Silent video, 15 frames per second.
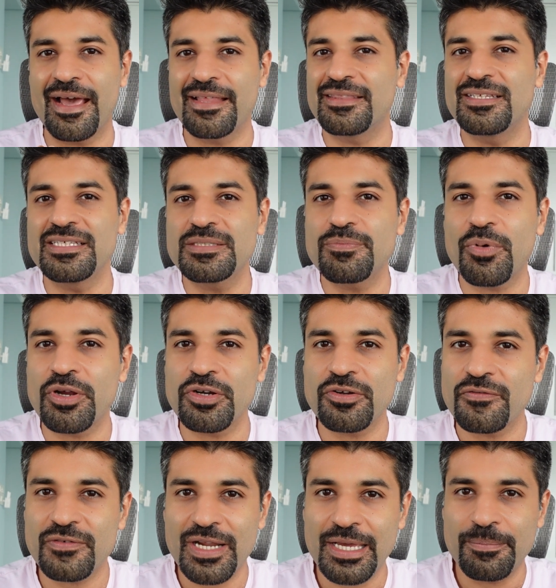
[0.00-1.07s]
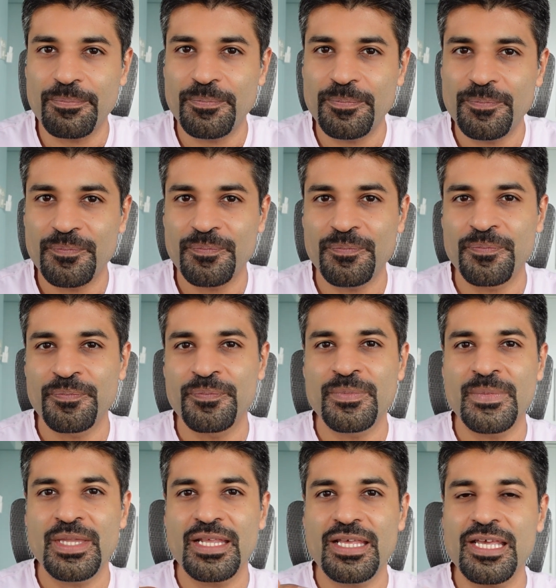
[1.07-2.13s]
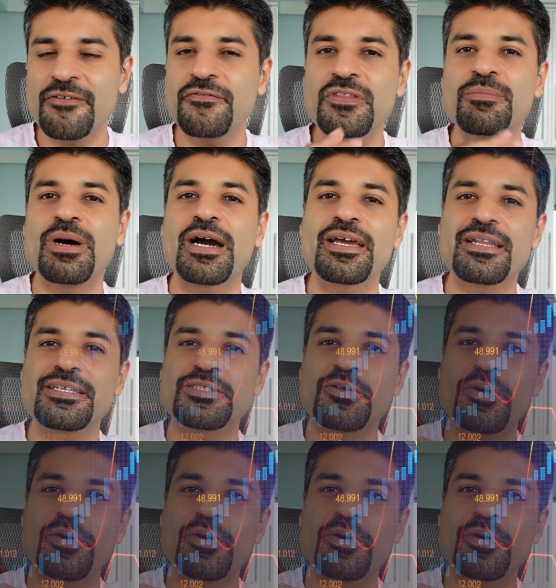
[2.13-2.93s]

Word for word: at this point of time? If the market is